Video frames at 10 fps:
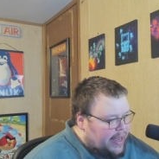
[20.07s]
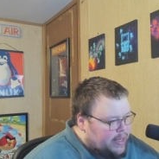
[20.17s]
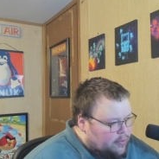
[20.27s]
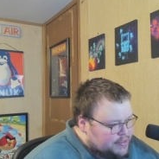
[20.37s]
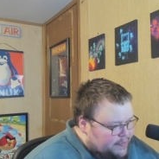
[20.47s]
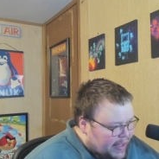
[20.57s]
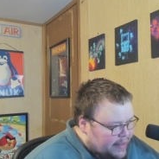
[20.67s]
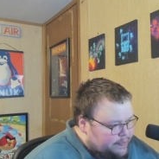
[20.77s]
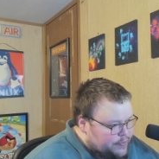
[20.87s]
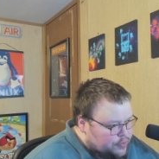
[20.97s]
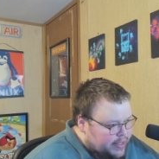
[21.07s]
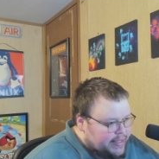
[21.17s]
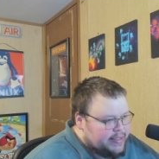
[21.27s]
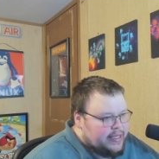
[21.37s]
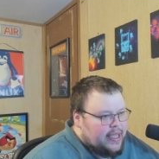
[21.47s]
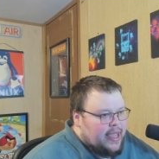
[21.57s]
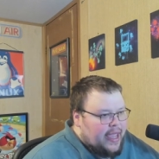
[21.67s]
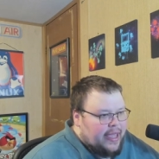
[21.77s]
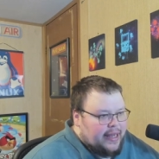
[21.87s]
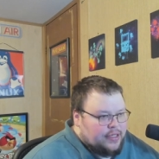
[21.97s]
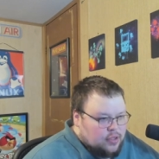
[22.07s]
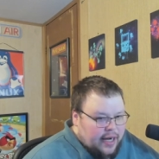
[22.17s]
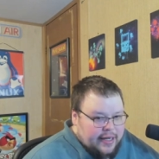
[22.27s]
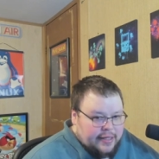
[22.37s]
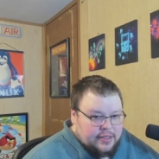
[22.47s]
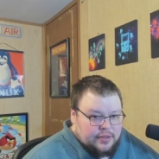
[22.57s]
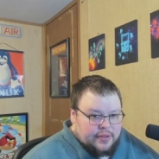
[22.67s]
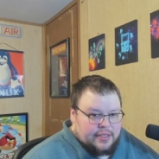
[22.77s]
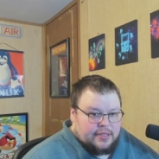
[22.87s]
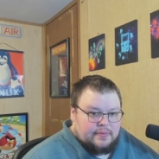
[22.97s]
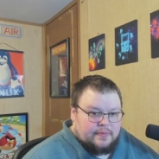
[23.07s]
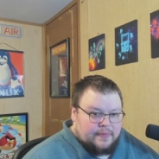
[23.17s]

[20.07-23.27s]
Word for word: I know it's a bad trait and I try not to do it,